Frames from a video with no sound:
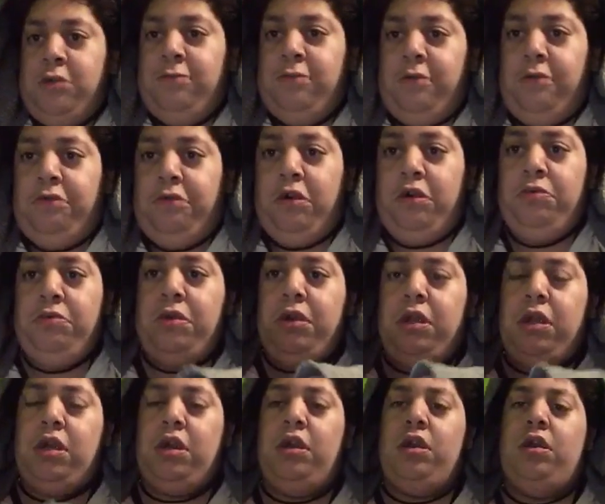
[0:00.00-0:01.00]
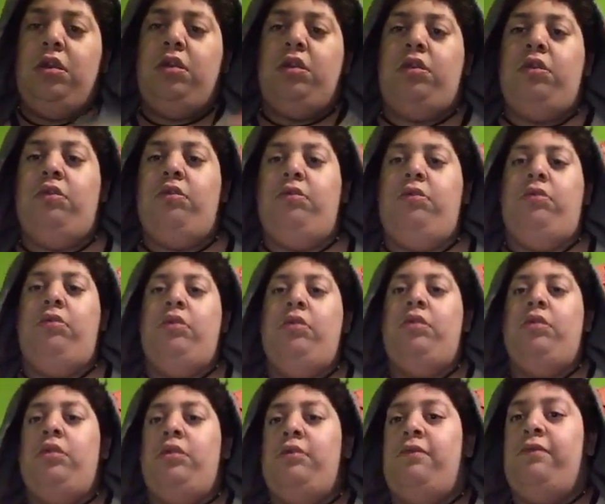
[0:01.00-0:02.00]
Before we get into
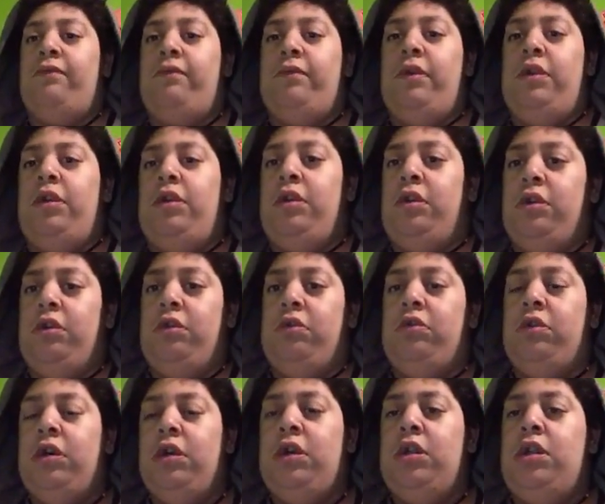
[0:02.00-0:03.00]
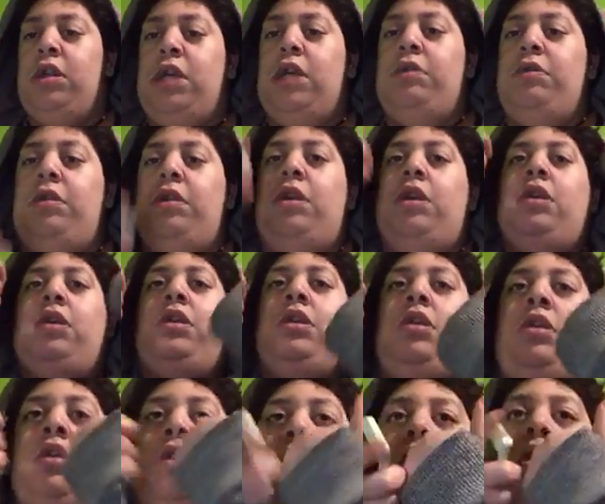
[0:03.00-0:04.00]
this video, let me get
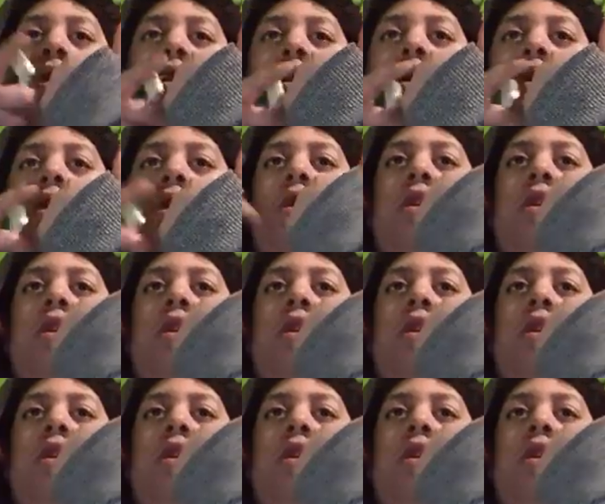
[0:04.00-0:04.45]
a like,